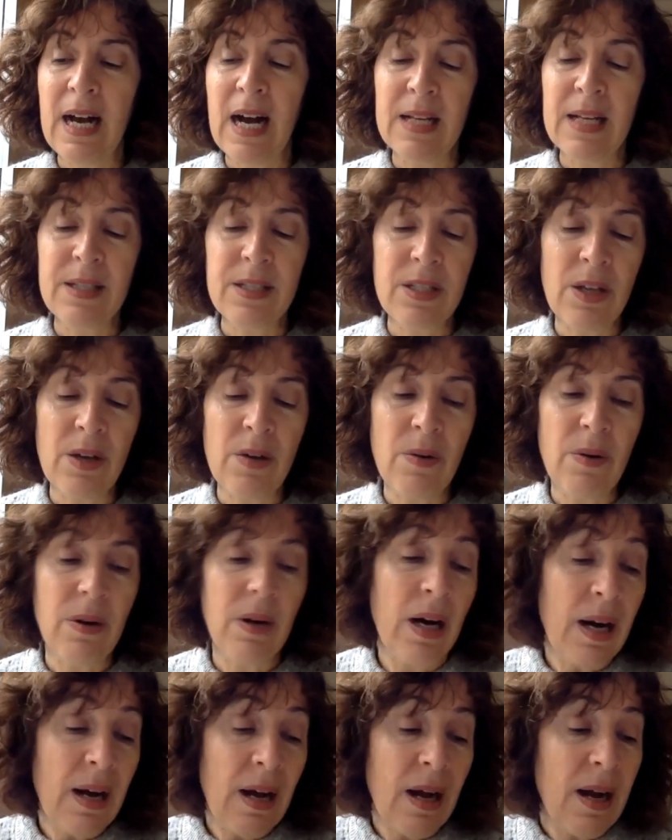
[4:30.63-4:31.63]
And so
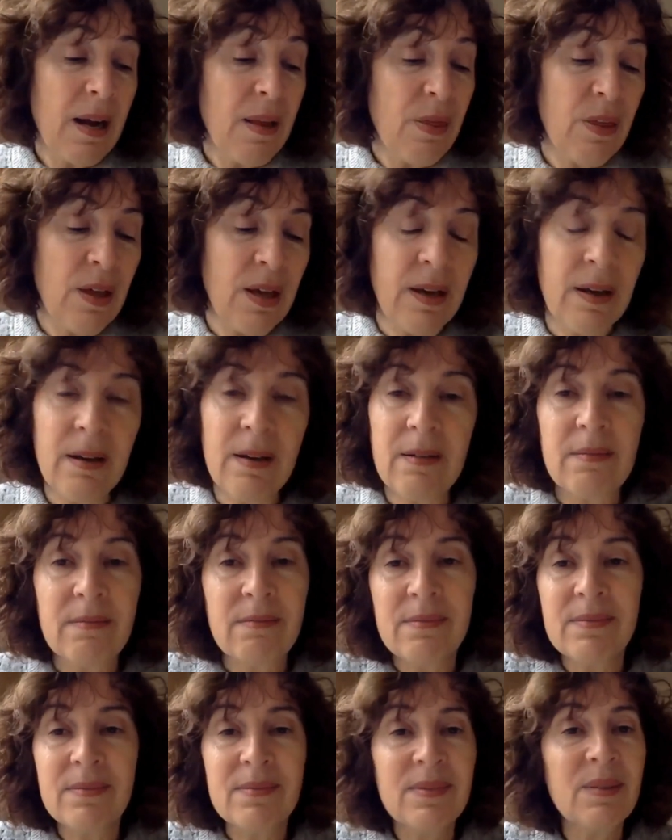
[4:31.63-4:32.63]
I think
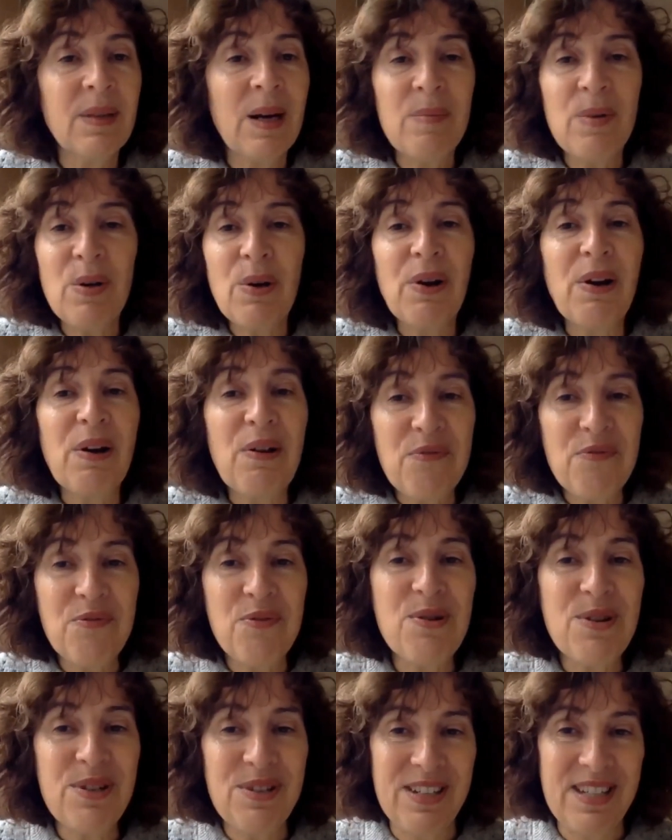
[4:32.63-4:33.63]
I'm looking
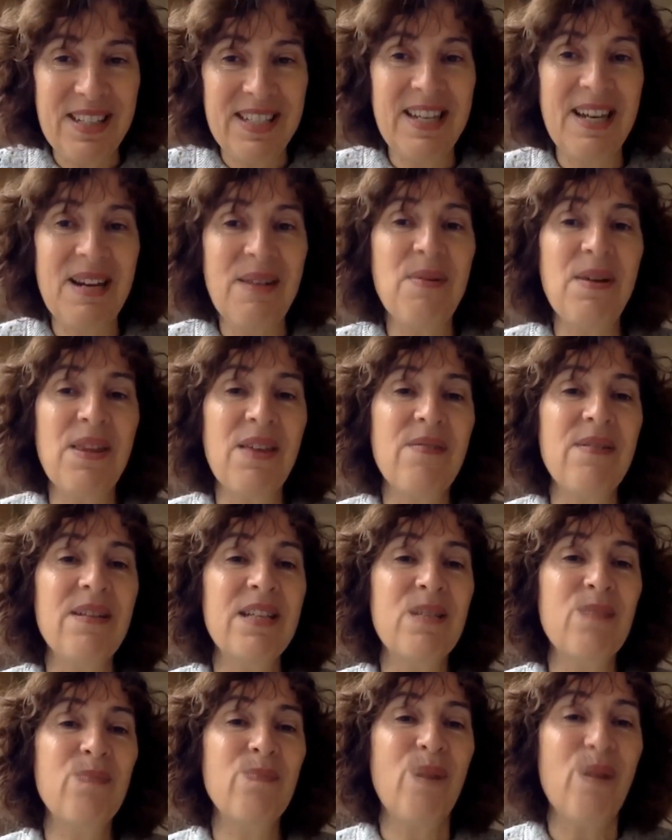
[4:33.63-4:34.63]
forward to seeing whether
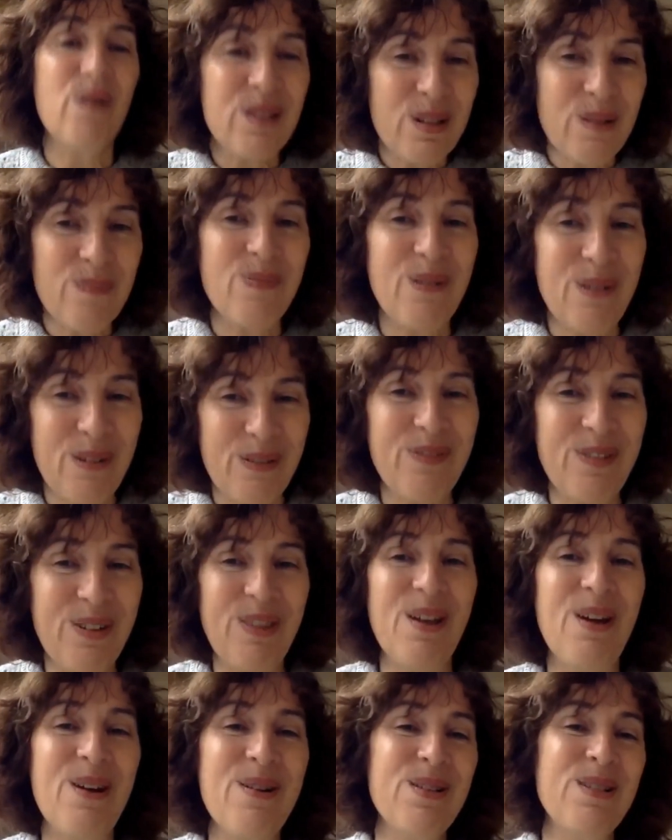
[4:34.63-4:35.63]
it's possible for
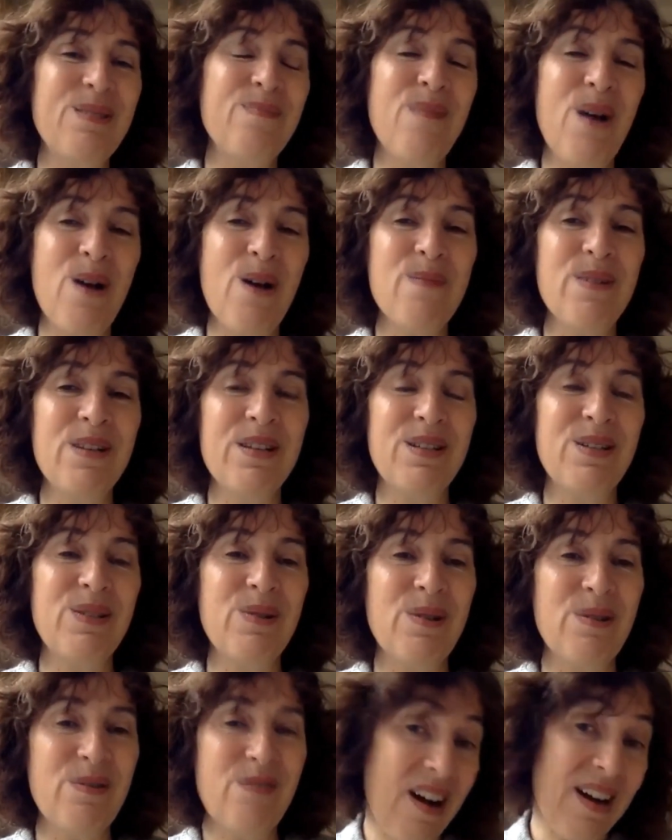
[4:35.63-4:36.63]
those moments
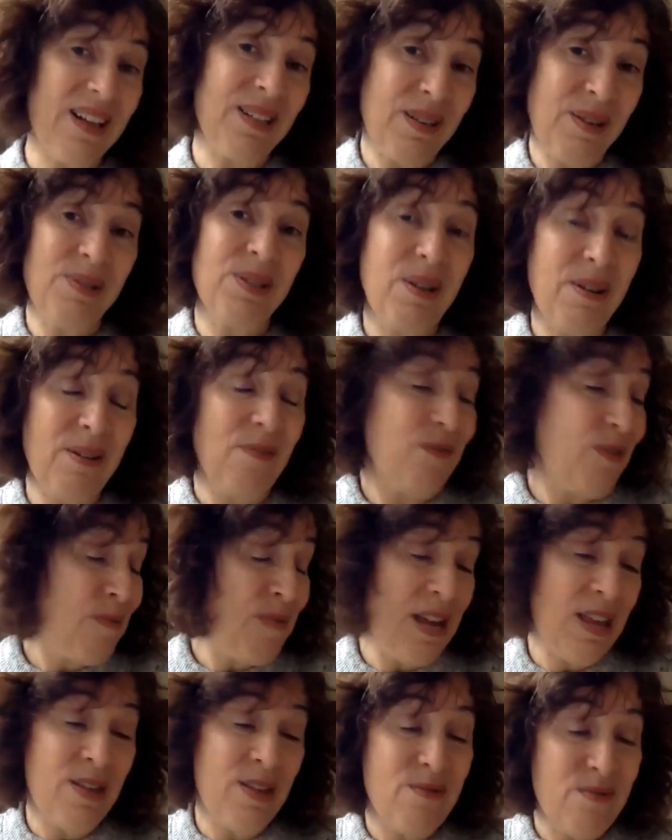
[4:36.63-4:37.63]
to arise. Those are, for
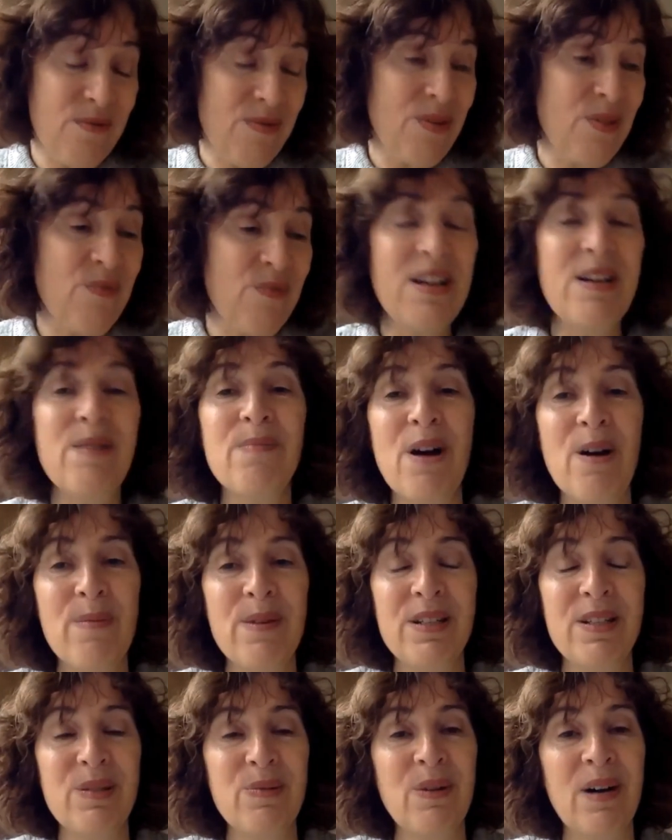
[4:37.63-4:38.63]
me, the real
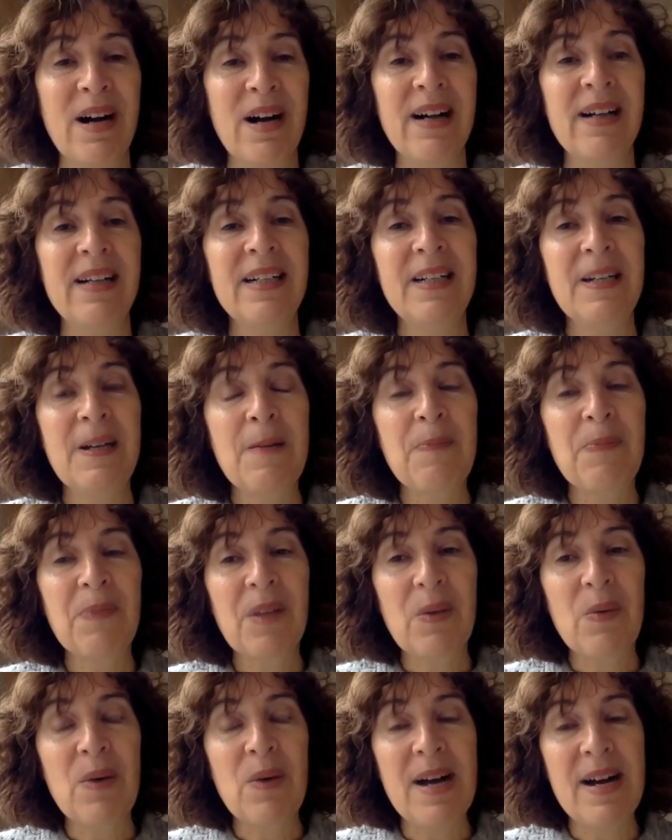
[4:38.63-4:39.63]
moments
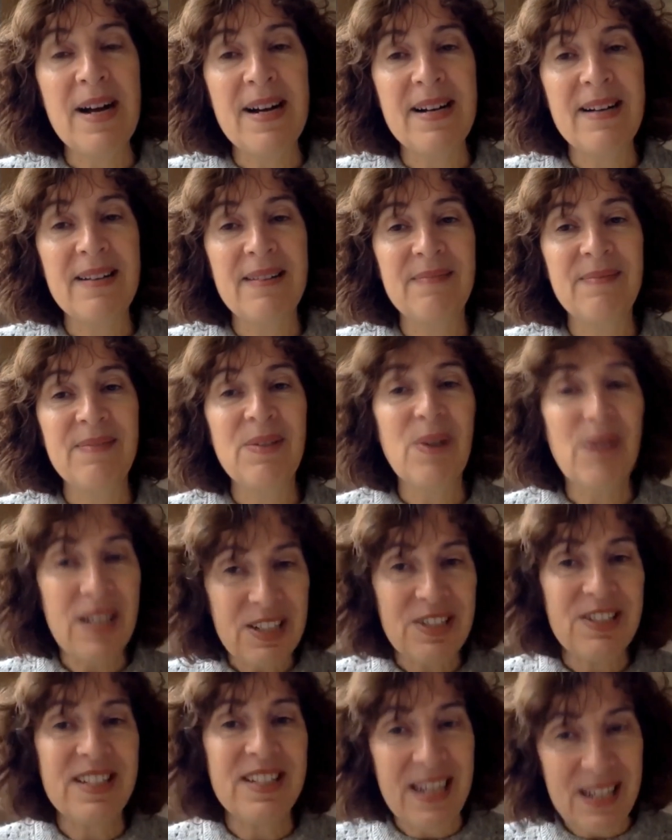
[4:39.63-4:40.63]
where
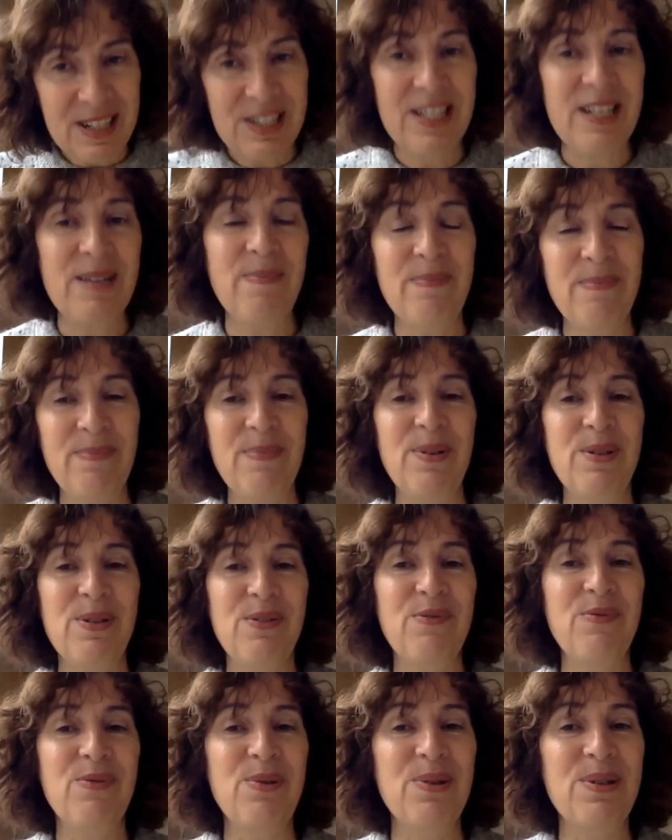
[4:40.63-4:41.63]
knowledge is actually
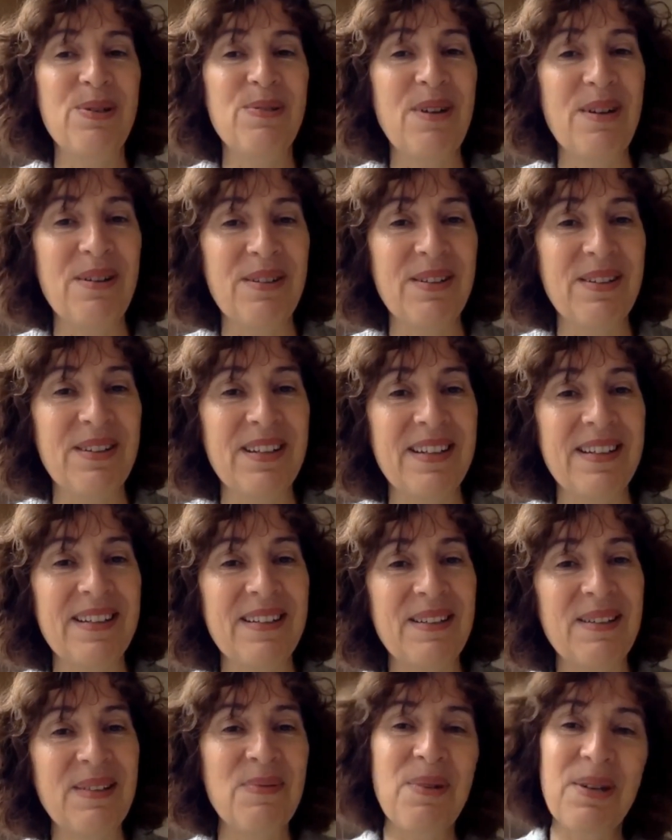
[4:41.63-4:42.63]
pushed forward rather than
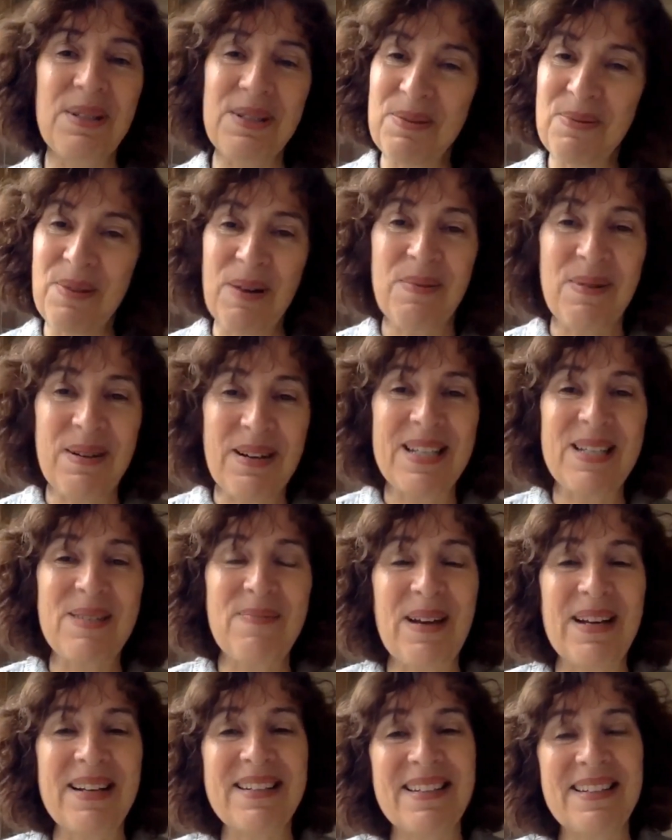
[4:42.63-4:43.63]
the ones where we
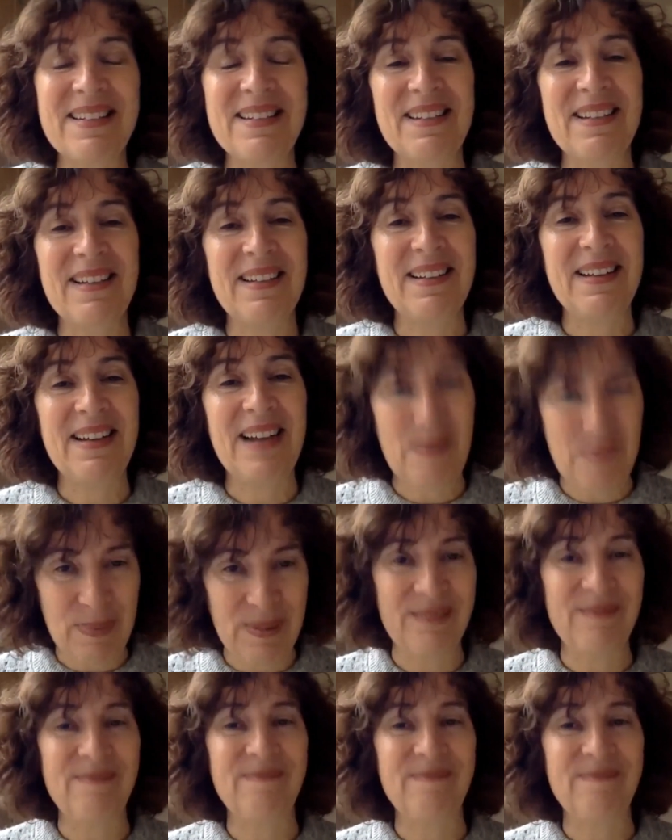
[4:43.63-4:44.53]
expect it to happen.